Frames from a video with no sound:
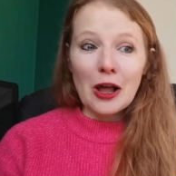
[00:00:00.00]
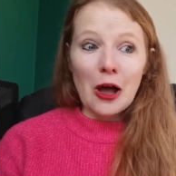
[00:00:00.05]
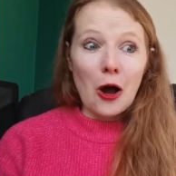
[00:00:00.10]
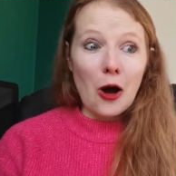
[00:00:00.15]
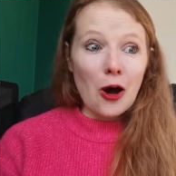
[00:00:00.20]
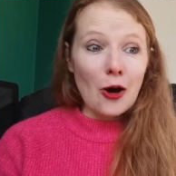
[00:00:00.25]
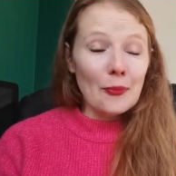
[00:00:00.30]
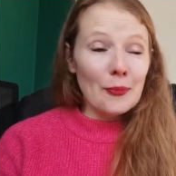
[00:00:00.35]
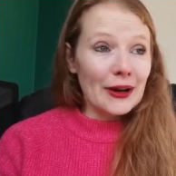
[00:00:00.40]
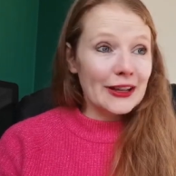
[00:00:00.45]
You're
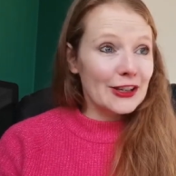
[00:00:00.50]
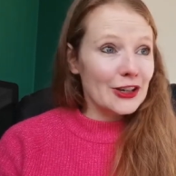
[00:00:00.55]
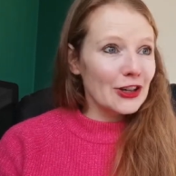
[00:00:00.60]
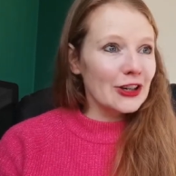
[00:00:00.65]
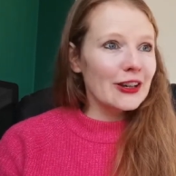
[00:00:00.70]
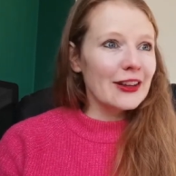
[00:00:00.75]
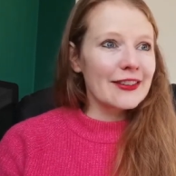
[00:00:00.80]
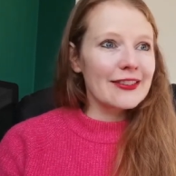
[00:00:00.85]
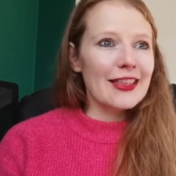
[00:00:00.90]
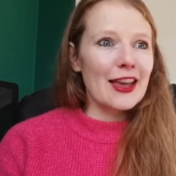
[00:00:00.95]
like, oh my
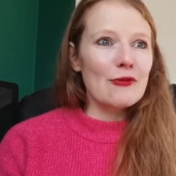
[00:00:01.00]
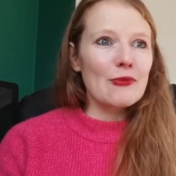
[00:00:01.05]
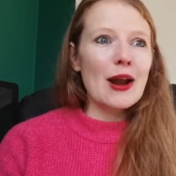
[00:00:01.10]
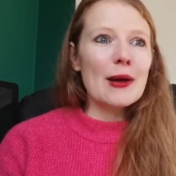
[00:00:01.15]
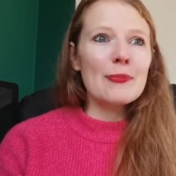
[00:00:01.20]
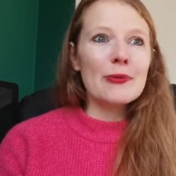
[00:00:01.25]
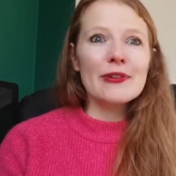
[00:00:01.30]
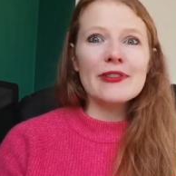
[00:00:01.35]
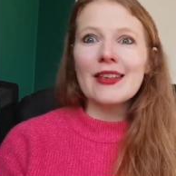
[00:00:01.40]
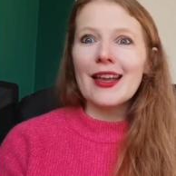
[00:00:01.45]
goodness, they
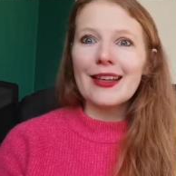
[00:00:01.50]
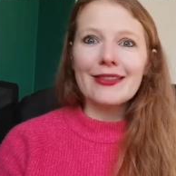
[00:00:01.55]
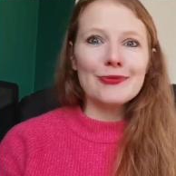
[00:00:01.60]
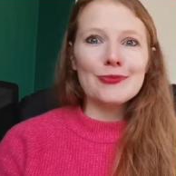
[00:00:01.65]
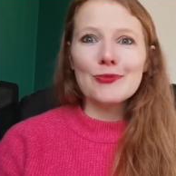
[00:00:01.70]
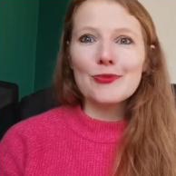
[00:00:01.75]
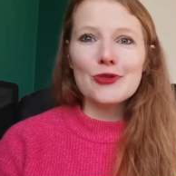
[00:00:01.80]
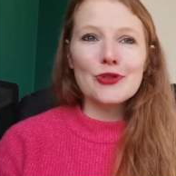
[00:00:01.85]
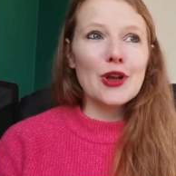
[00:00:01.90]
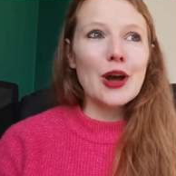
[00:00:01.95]

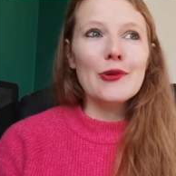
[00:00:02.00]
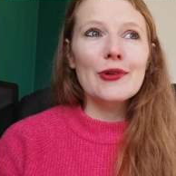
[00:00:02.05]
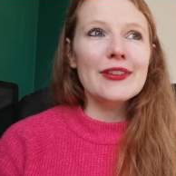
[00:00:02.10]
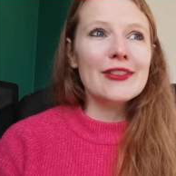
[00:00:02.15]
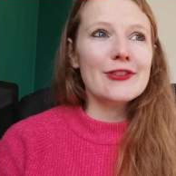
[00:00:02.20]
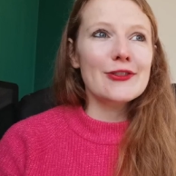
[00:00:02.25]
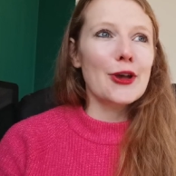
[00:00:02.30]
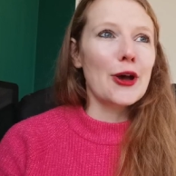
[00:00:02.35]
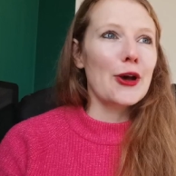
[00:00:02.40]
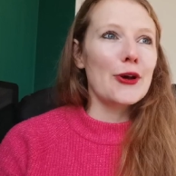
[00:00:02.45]
represent so
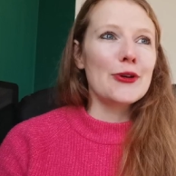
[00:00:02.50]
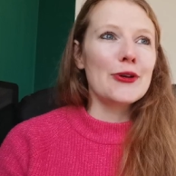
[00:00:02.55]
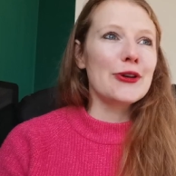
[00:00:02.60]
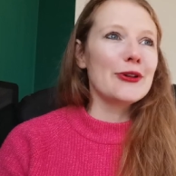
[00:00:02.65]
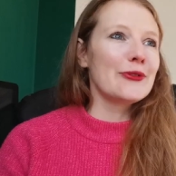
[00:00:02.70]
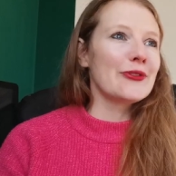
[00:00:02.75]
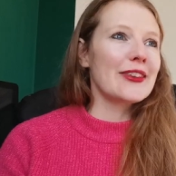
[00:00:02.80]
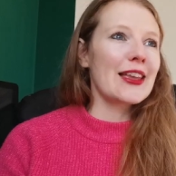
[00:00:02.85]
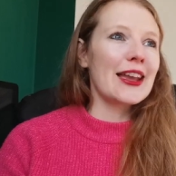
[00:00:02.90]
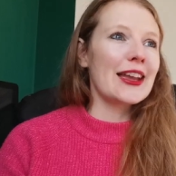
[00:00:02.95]
and so
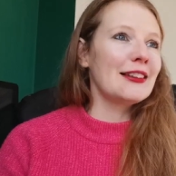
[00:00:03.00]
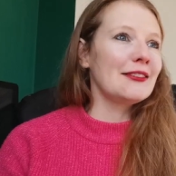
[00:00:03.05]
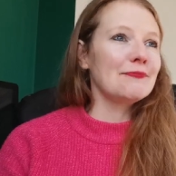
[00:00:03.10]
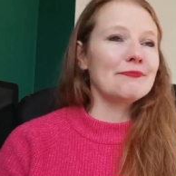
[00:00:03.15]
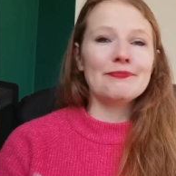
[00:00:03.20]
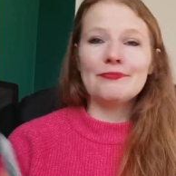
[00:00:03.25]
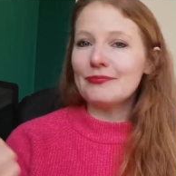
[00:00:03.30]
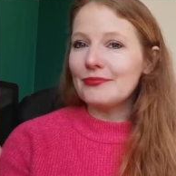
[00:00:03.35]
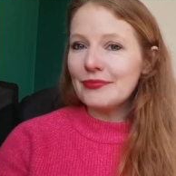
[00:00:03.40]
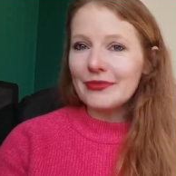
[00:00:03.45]
who's
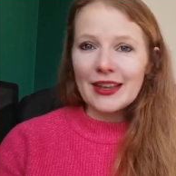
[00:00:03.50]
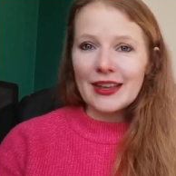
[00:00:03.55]
in